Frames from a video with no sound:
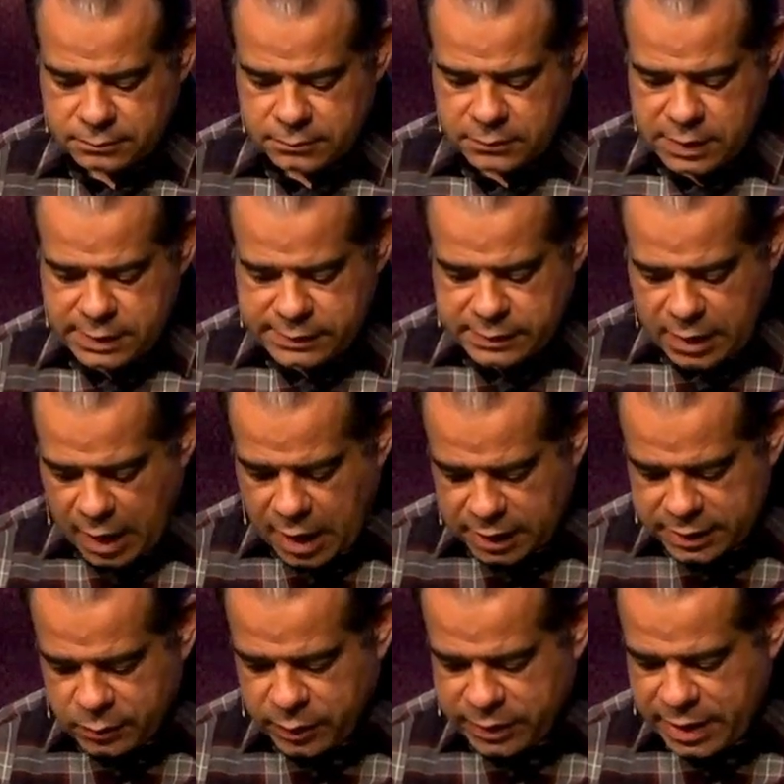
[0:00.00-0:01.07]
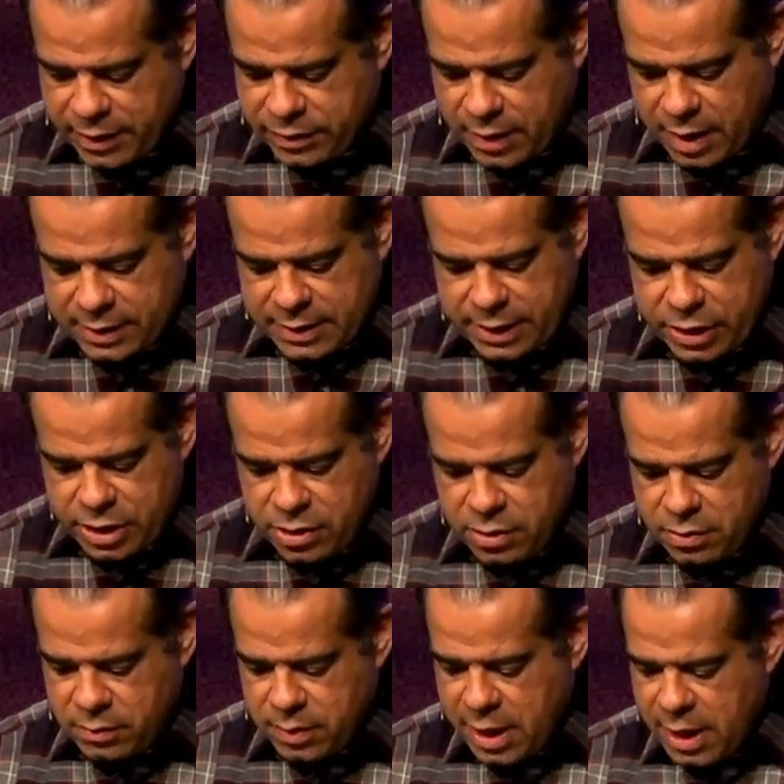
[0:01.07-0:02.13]
This God, the one they thought they
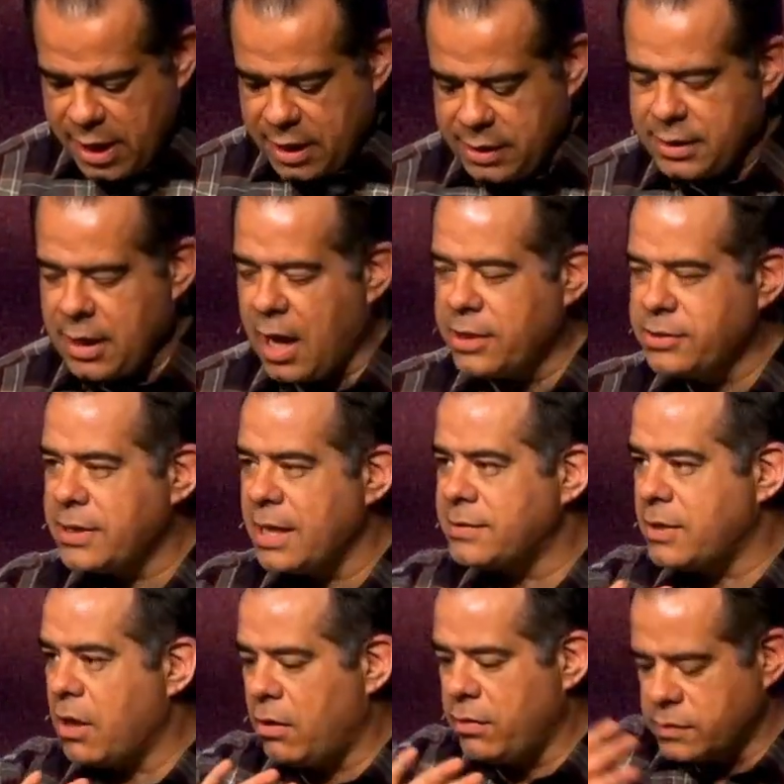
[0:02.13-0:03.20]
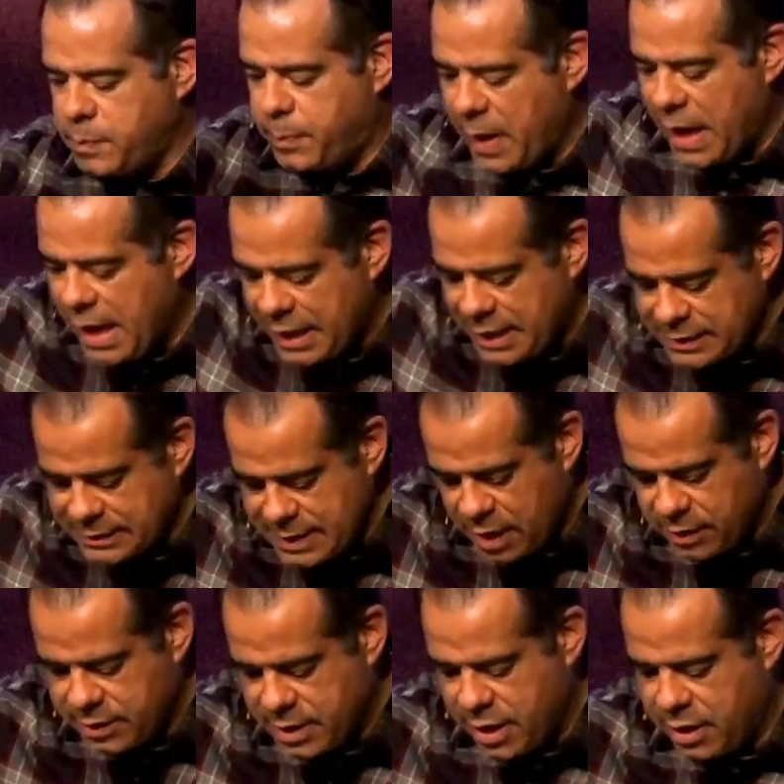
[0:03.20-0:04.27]
knew, in contrast to all those pagans
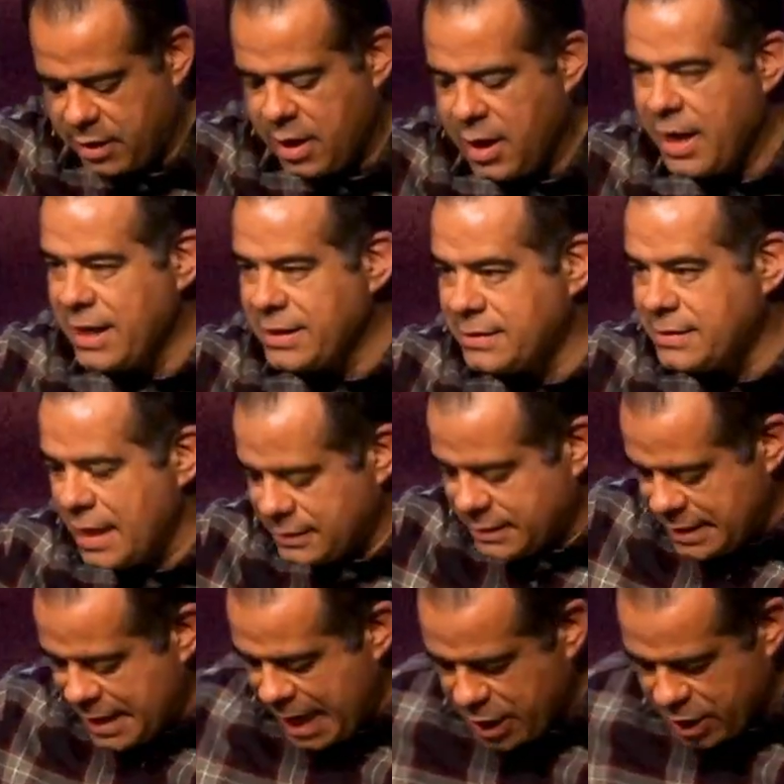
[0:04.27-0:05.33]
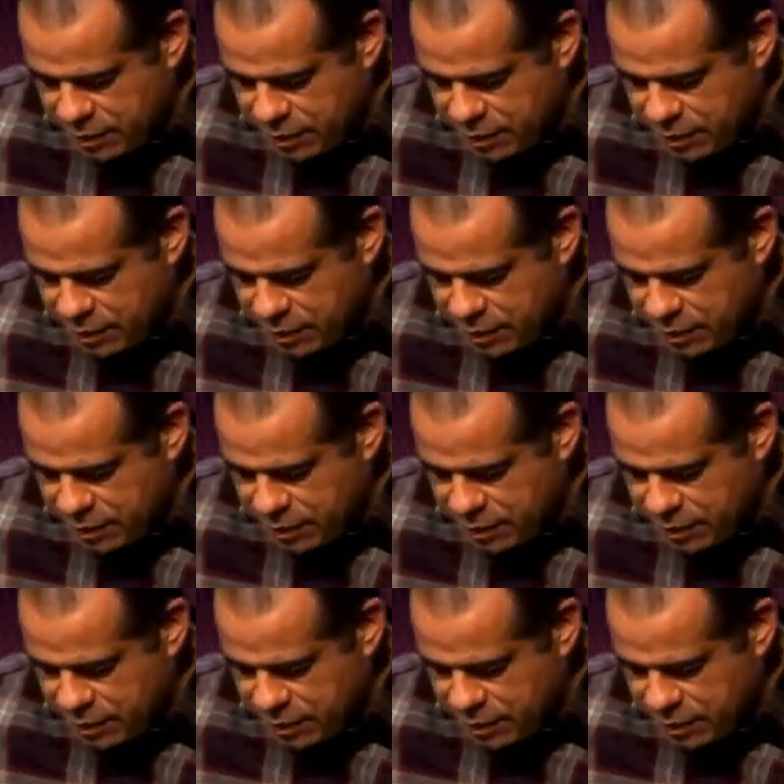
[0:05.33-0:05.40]
out there, it says at the end of